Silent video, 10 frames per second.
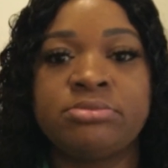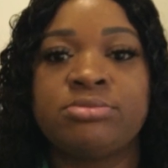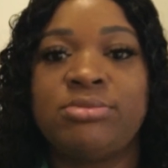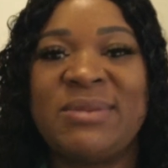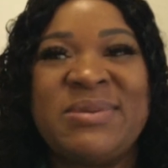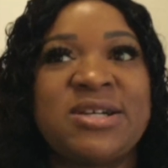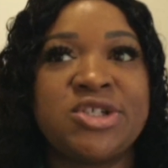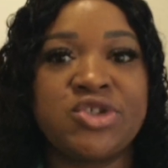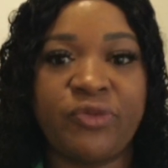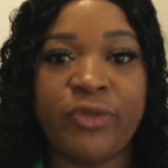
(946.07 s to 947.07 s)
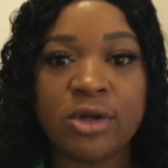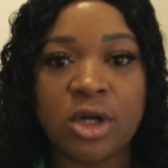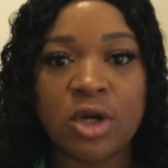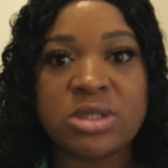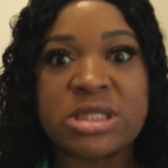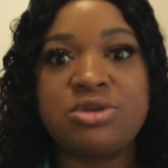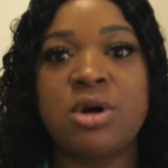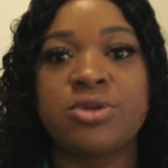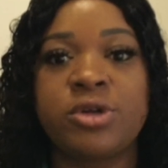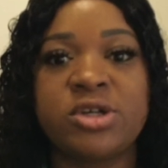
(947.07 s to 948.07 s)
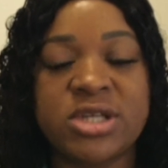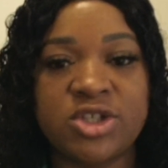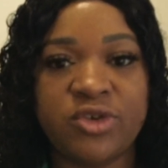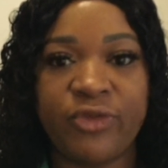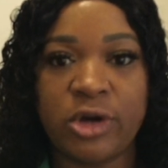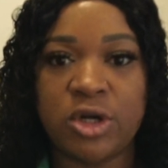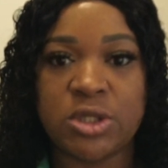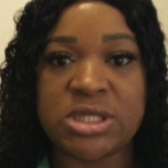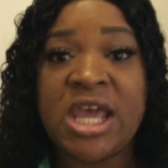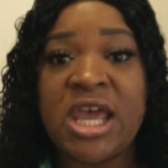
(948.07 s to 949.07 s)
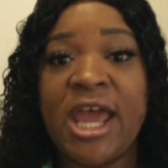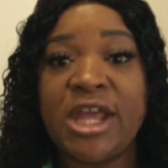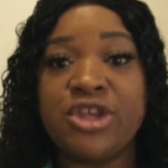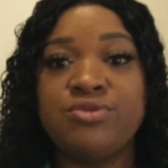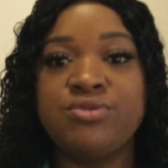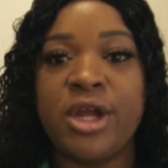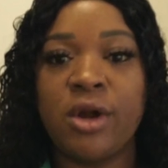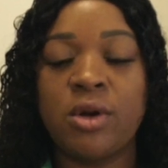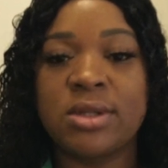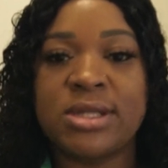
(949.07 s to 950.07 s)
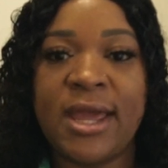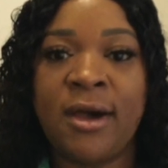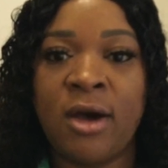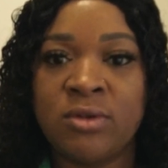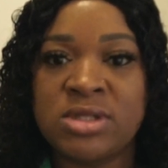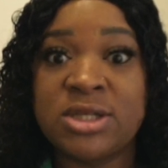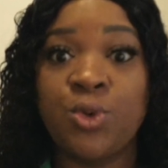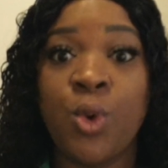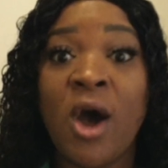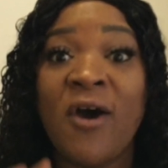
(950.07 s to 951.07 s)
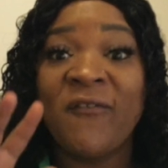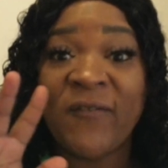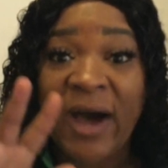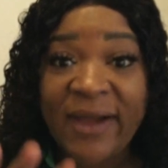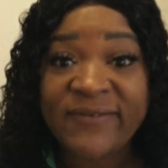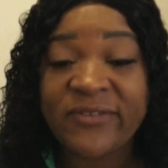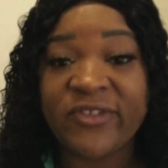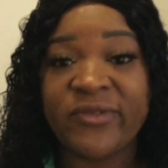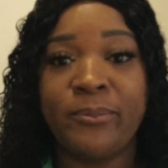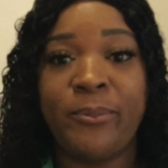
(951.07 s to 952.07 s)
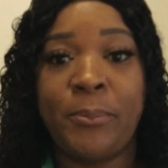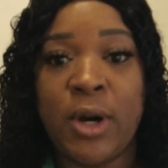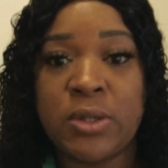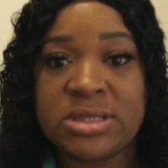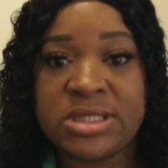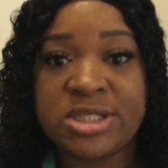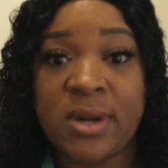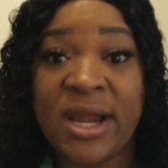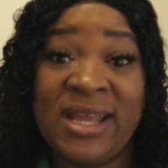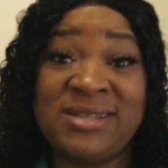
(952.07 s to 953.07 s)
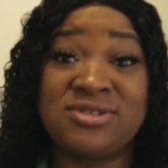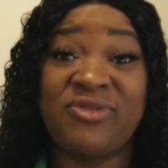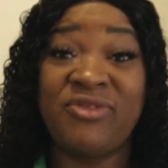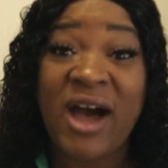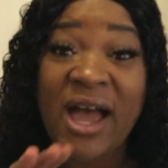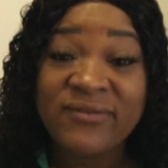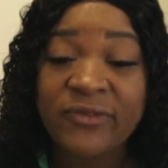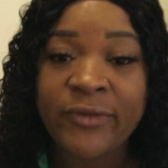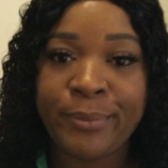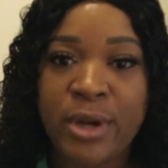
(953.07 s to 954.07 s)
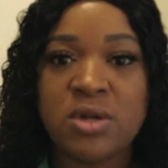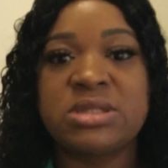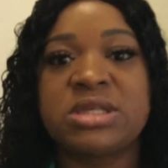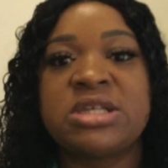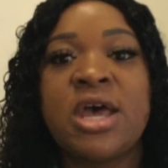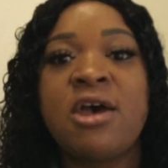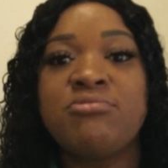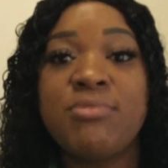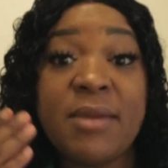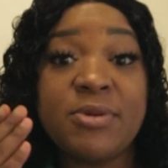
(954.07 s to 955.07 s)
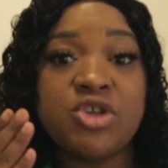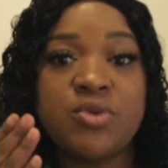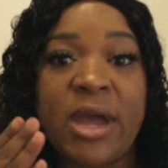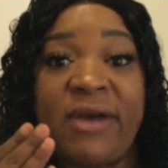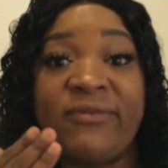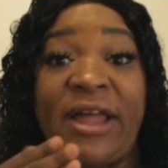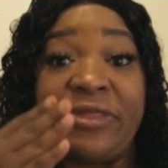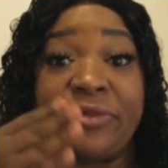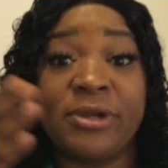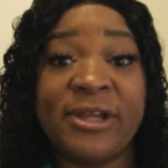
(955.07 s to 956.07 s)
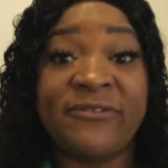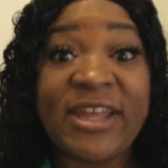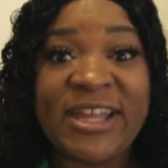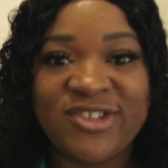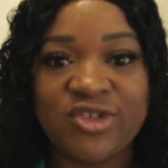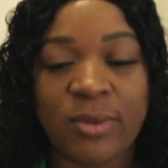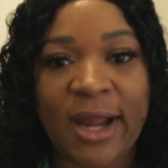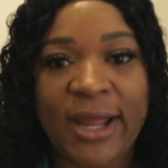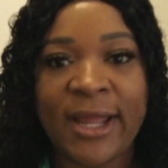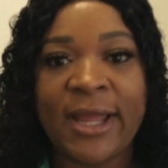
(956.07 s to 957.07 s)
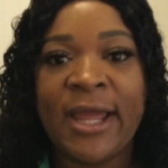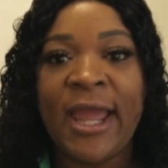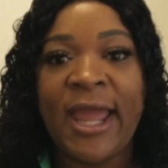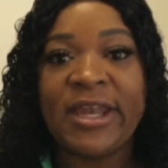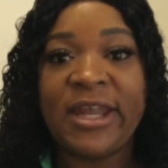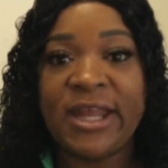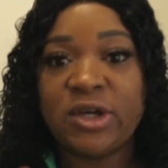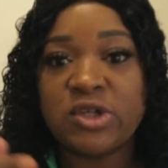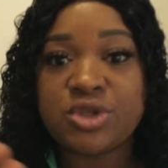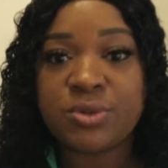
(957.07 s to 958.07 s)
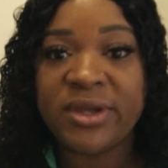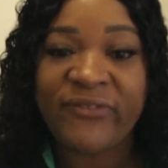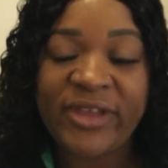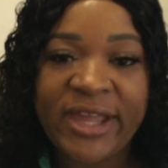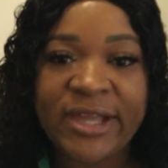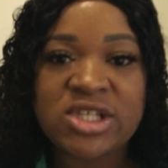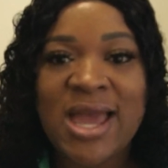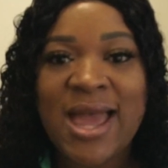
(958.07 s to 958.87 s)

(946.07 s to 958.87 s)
maybe 100 photos and you go through those 100 photos and you narrow down to 5 different poses, right? In those 5 different poses, maybe you have like 3 of each, right? And in those 3 of each,